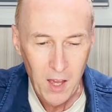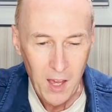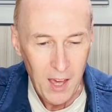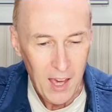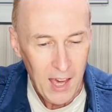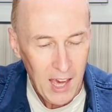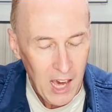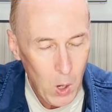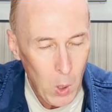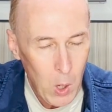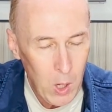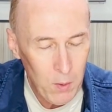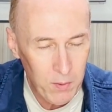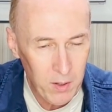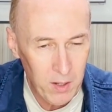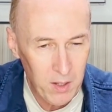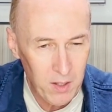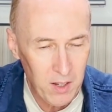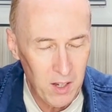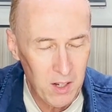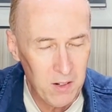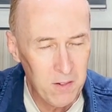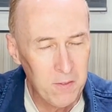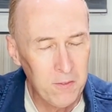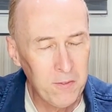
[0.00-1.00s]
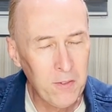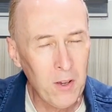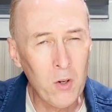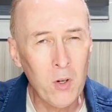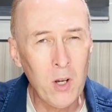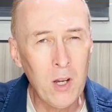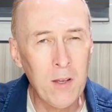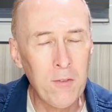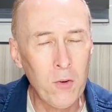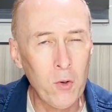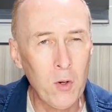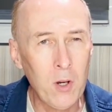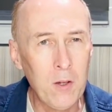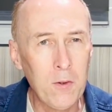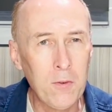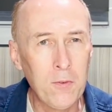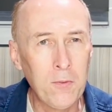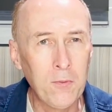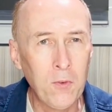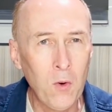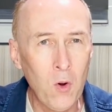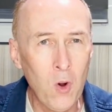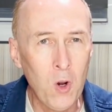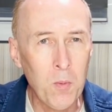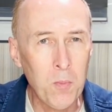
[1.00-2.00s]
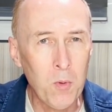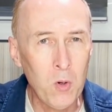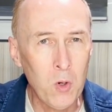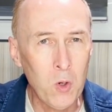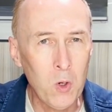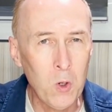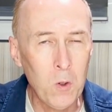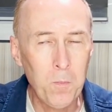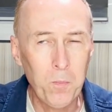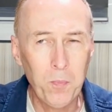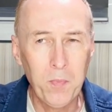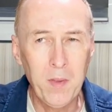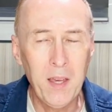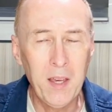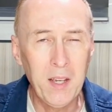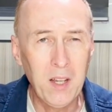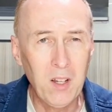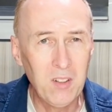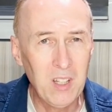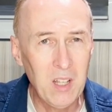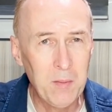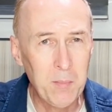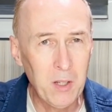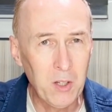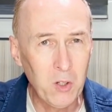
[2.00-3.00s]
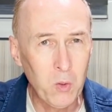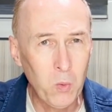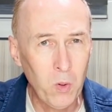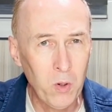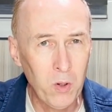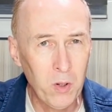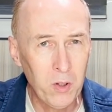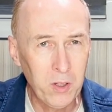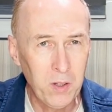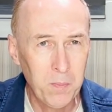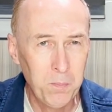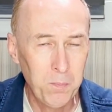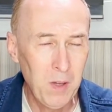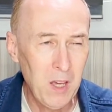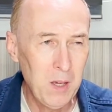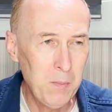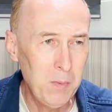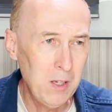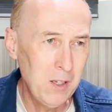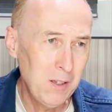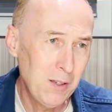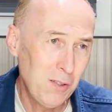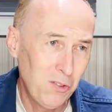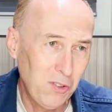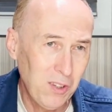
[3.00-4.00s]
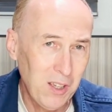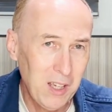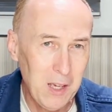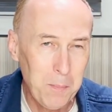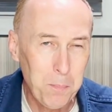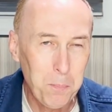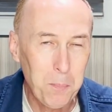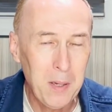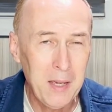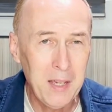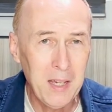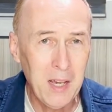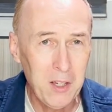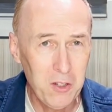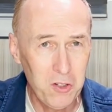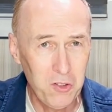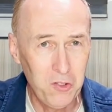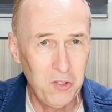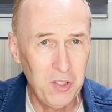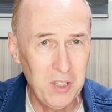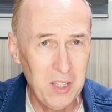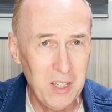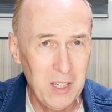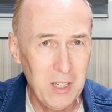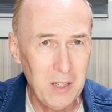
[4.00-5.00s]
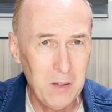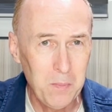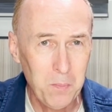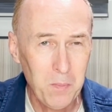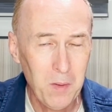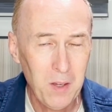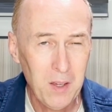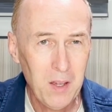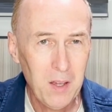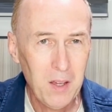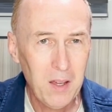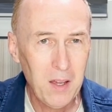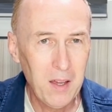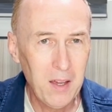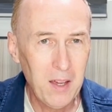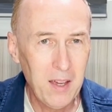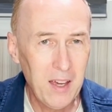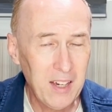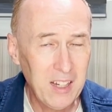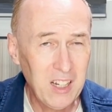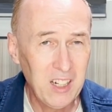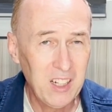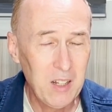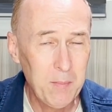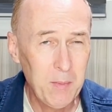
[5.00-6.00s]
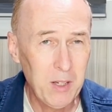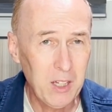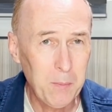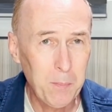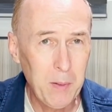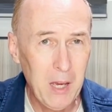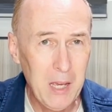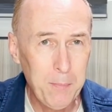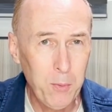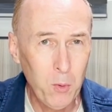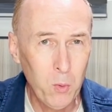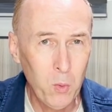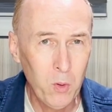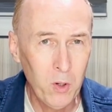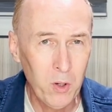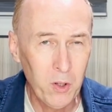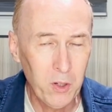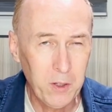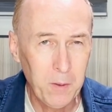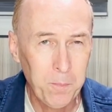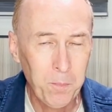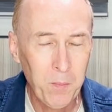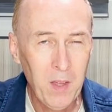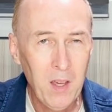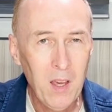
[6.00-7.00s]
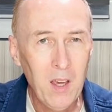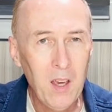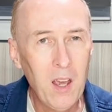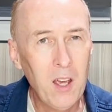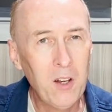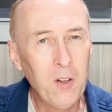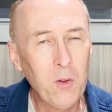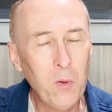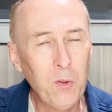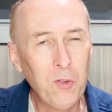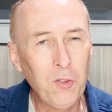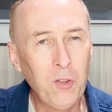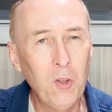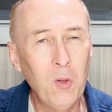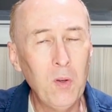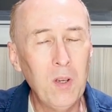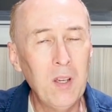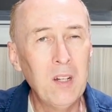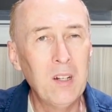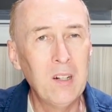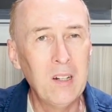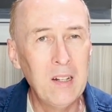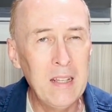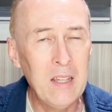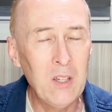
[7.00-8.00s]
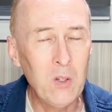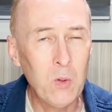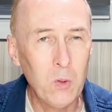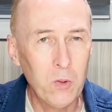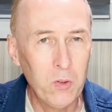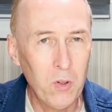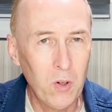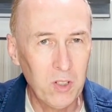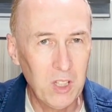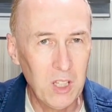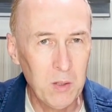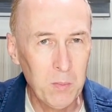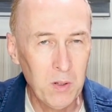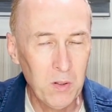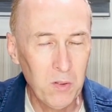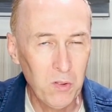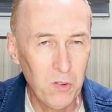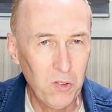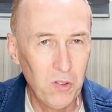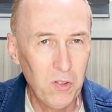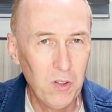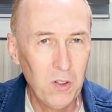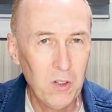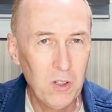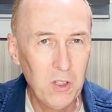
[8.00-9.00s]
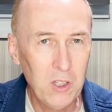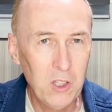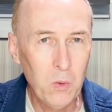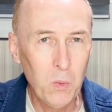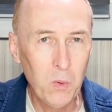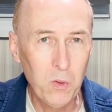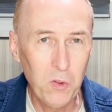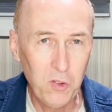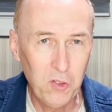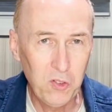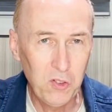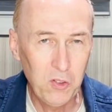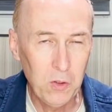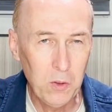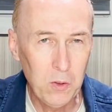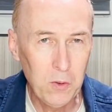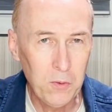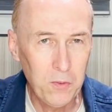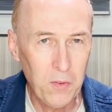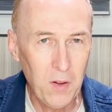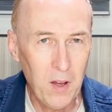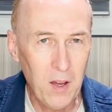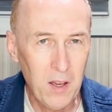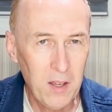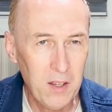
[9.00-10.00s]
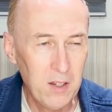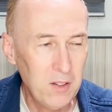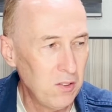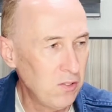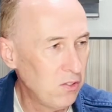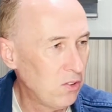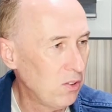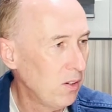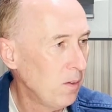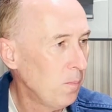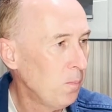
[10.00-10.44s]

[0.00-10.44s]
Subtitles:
However, in very formal academic work, maybe say PhD academic paperwork, and also in legal documents, you will still find